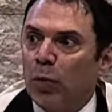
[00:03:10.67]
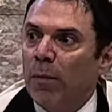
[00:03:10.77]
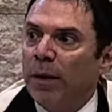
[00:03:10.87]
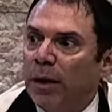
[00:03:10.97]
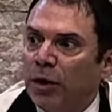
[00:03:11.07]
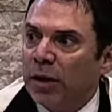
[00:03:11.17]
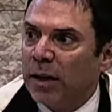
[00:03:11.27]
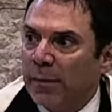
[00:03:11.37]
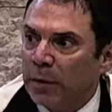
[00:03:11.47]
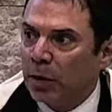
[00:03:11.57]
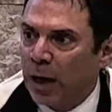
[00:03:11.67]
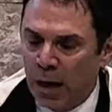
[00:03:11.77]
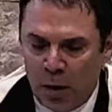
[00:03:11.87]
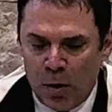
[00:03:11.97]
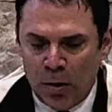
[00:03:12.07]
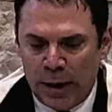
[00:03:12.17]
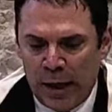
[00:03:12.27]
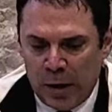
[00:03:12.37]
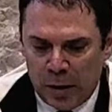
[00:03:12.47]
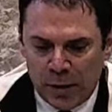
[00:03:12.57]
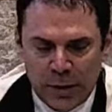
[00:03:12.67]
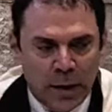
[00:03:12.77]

will be teaching them Torah all day long.